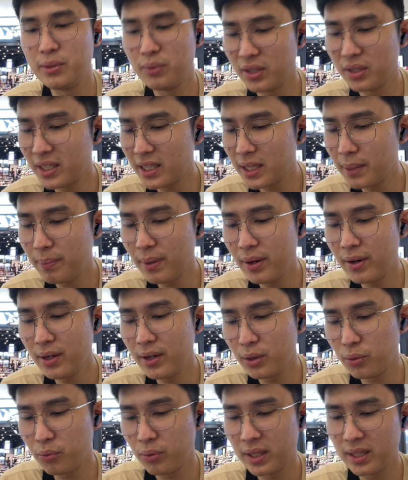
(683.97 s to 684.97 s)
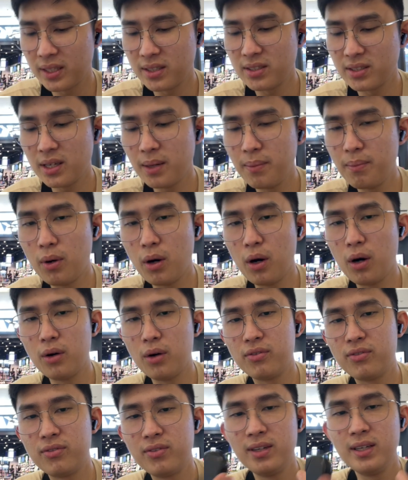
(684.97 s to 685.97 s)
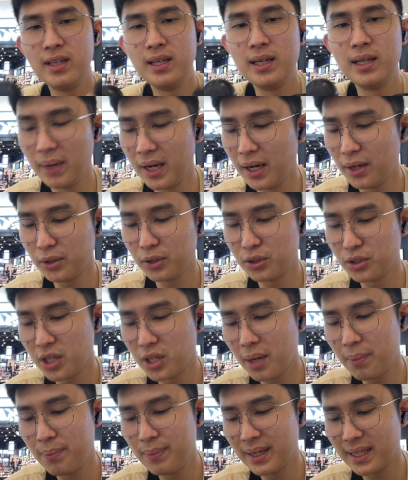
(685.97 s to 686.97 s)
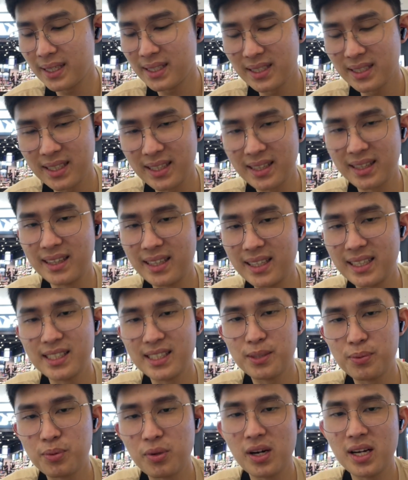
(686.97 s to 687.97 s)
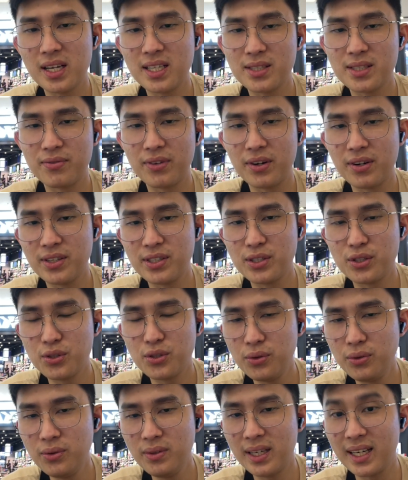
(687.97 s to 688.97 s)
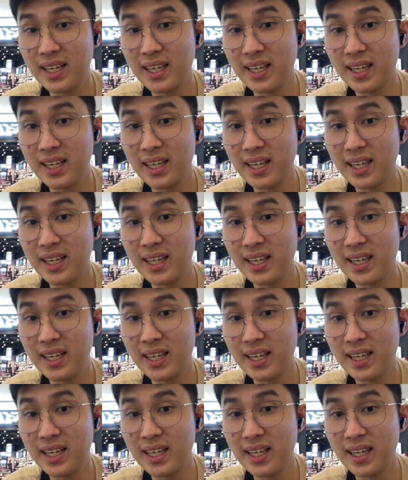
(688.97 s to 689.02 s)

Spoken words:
We're going to compare it with some of my other top picks at this price very soon.